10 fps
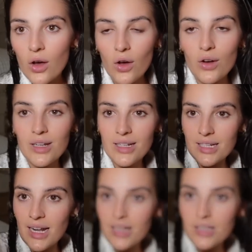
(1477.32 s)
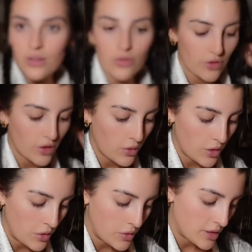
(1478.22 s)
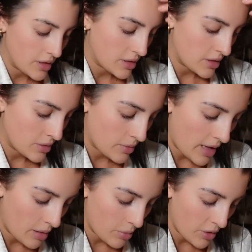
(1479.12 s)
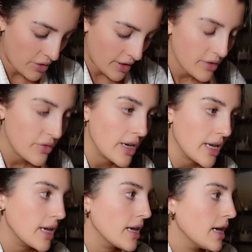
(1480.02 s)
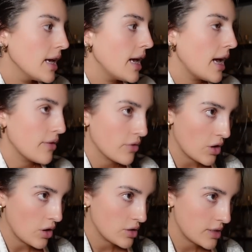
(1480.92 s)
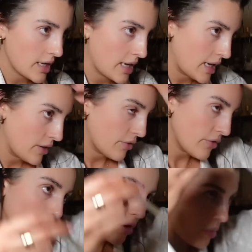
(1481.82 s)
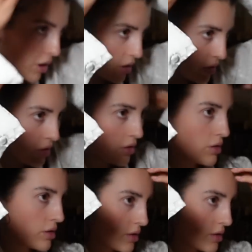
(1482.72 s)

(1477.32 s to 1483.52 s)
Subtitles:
its last few uses as well, but thankfully I've got a full bottle